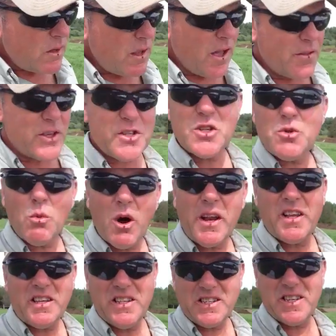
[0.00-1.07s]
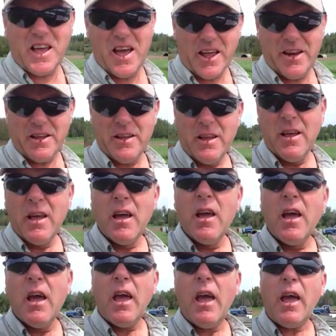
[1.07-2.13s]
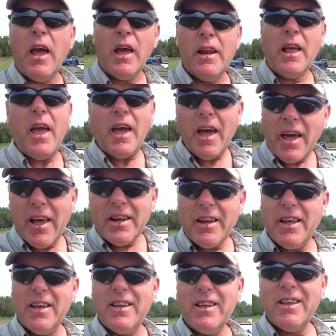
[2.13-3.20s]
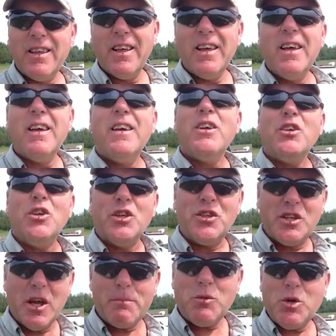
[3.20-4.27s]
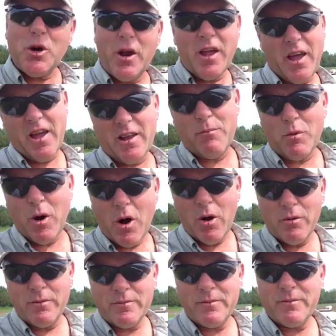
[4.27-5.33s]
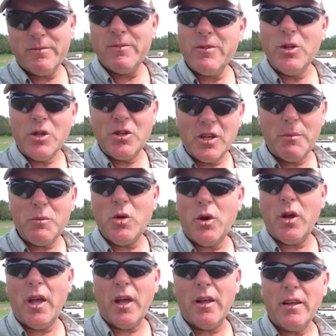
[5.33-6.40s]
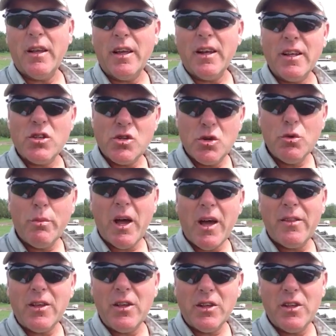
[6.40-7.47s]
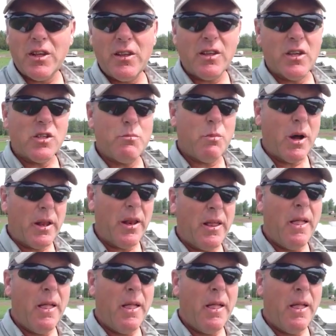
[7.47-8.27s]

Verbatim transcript: Now, this is what he said. And Ed, you tipped your hand, bro. You tipped your hand. And it's too bad that you did this. But